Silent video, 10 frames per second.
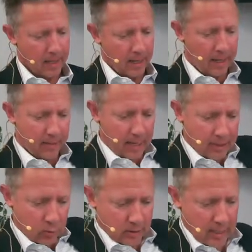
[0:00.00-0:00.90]
And
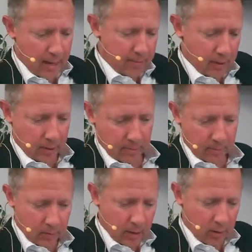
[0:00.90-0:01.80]
that's what's happening,
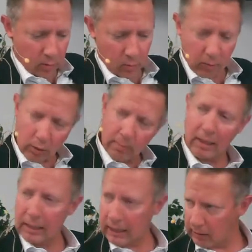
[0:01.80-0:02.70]
okay, when we
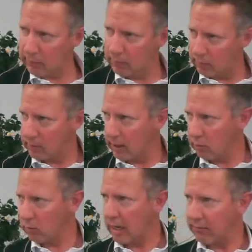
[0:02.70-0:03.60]
believe, okay?
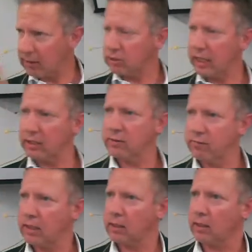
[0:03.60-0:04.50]
We're having a change of
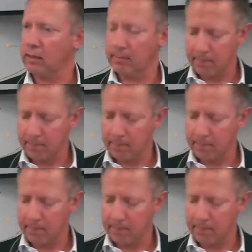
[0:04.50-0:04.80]
thinking